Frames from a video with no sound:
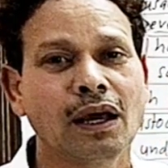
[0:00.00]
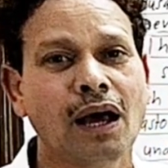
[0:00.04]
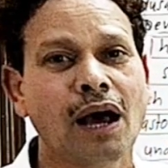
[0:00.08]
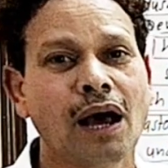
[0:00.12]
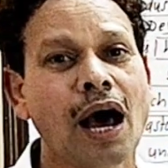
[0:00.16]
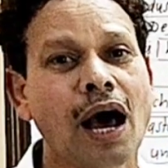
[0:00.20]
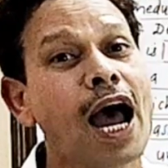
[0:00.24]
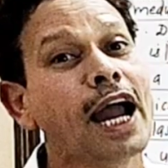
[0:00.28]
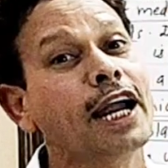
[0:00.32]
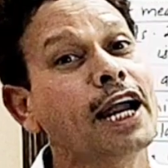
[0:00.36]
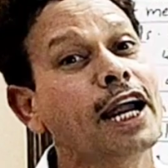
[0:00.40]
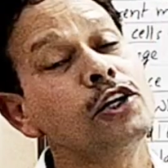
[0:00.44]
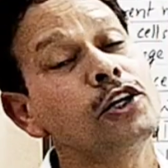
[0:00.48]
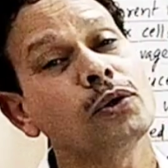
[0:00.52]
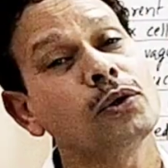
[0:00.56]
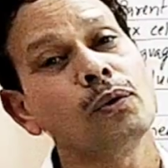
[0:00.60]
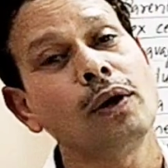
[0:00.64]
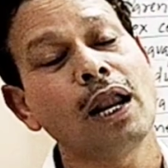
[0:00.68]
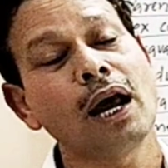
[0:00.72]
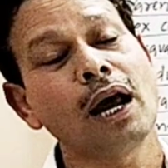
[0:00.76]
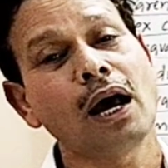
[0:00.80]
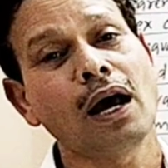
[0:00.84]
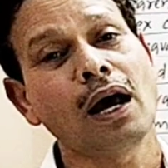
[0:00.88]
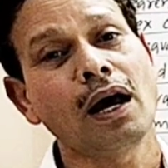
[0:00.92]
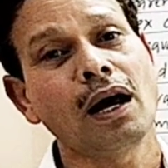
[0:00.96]

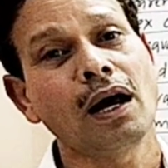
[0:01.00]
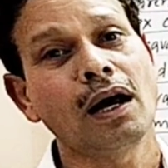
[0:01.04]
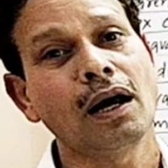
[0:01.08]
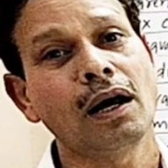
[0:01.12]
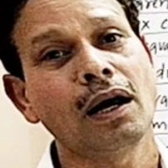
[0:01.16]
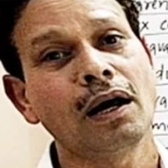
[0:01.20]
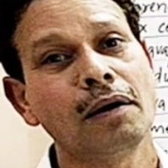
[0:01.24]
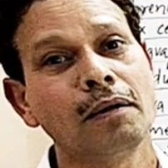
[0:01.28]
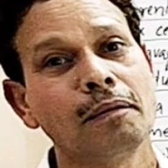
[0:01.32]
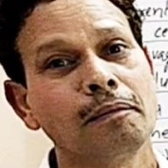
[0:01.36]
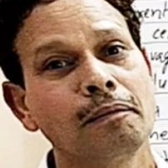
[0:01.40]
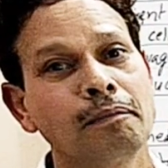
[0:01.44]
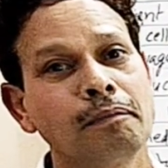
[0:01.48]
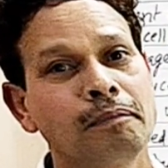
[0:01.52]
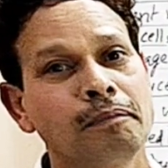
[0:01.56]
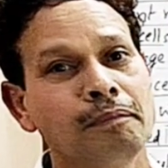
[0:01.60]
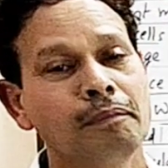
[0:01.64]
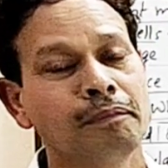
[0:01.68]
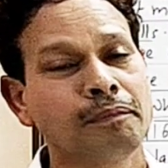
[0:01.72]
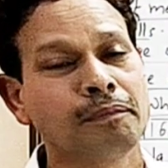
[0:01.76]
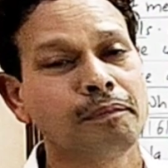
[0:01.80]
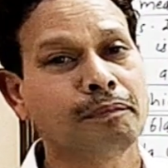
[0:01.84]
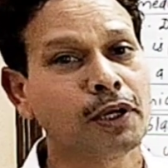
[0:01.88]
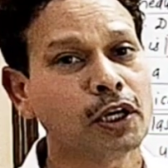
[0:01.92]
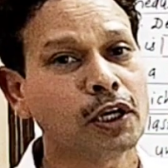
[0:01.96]
hydrola,
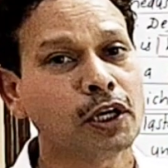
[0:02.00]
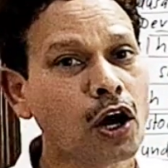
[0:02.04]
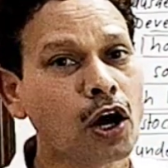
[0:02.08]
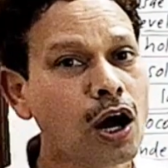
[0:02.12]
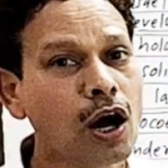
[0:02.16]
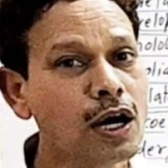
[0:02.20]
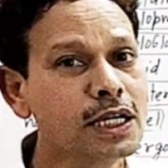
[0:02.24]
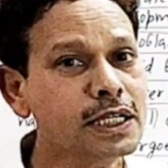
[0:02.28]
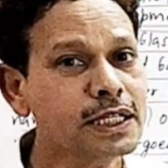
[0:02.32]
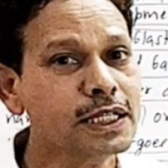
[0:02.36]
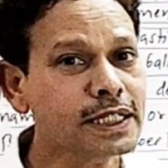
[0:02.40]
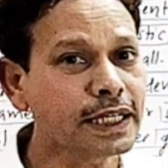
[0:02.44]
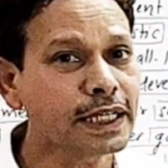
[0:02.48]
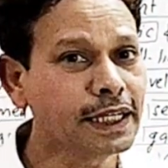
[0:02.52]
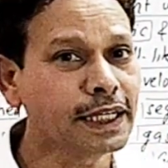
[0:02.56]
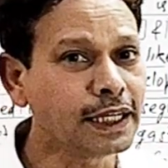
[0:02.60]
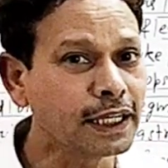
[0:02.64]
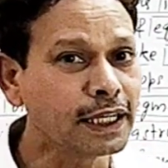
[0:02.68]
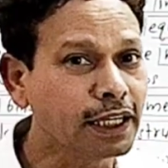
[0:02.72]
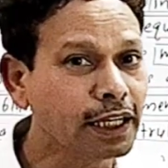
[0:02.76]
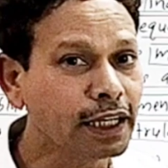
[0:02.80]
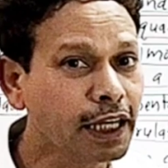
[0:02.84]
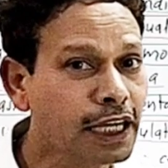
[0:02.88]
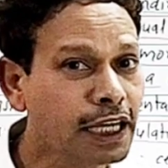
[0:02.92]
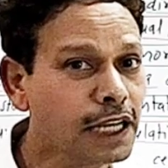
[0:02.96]
because
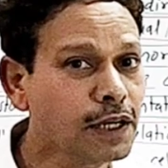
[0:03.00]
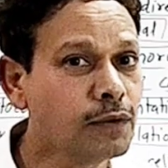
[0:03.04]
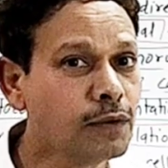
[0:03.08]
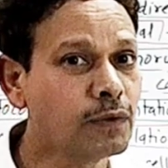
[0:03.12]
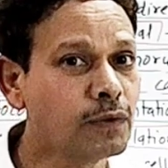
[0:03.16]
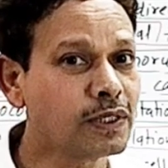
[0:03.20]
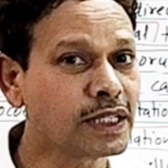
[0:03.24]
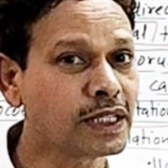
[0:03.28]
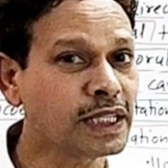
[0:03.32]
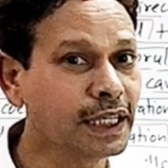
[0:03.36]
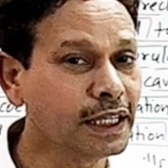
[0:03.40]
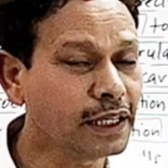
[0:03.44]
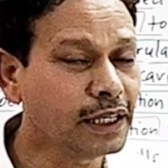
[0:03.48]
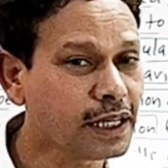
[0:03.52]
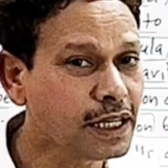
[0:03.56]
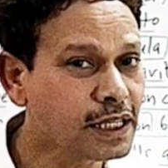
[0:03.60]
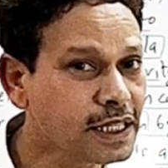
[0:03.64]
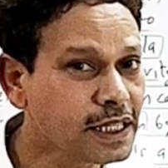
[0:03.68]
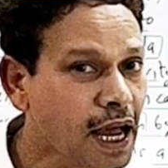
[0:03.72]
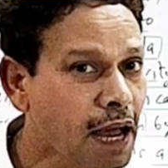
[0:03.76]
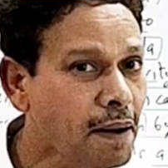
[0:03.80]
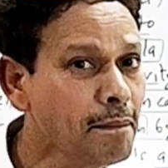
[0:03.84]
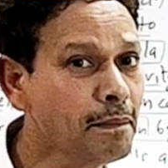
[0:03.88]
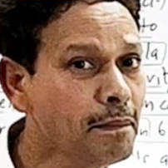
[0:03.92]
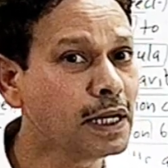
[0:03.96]
it gives, it
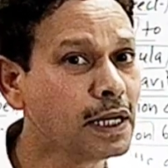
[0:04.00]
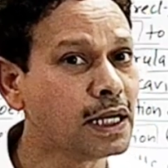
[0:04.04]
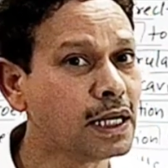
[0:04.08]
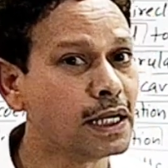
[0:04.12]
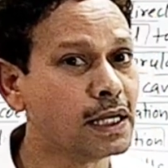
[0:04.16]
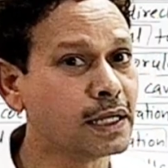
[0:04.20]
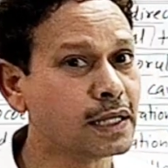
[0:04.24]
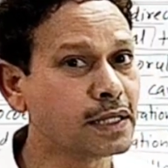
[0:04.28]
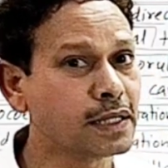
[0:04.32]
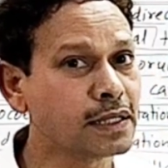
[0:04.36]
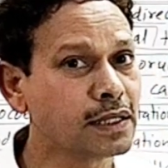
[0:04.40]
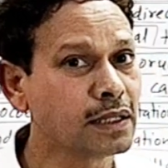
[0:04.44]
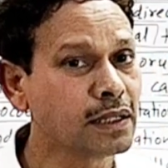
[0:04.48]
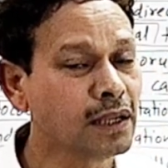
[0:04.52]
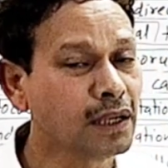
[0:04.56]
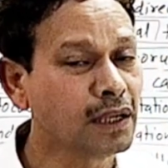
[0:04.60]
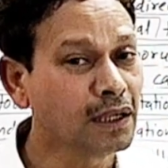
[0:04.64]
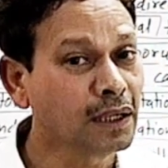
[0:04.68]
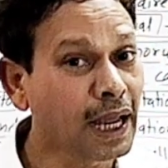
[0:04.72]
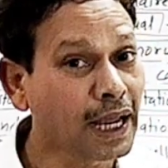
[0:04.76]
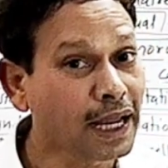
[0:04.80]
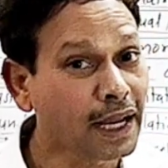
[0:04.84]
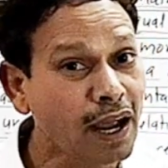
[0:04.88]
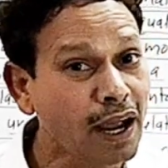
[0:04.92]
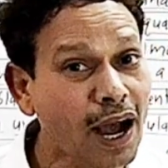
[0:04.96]
resembles
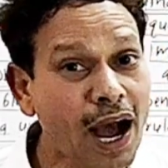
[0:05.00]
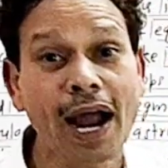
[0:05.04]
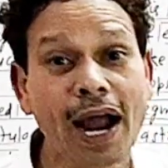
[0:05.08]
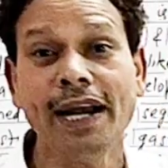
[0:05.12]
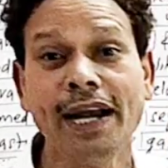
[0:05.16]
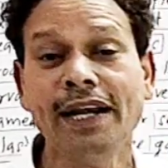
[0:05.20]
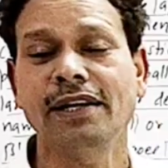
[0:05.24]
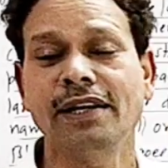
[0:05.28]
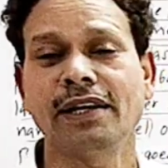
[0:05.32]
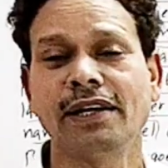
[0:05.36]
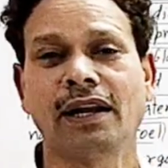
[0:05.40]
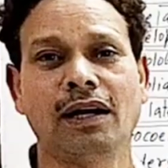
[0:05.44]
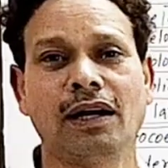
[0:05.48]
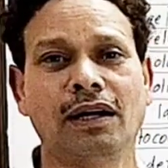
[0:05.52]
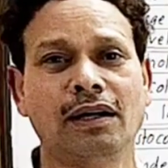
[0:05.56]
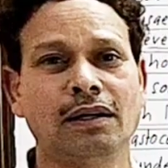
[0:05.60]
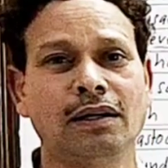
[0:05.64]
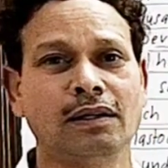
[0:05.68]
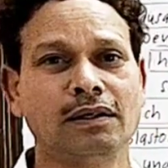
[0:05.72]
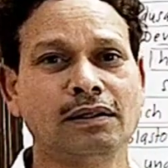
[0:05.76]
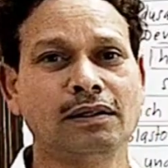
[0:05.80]
like hydra.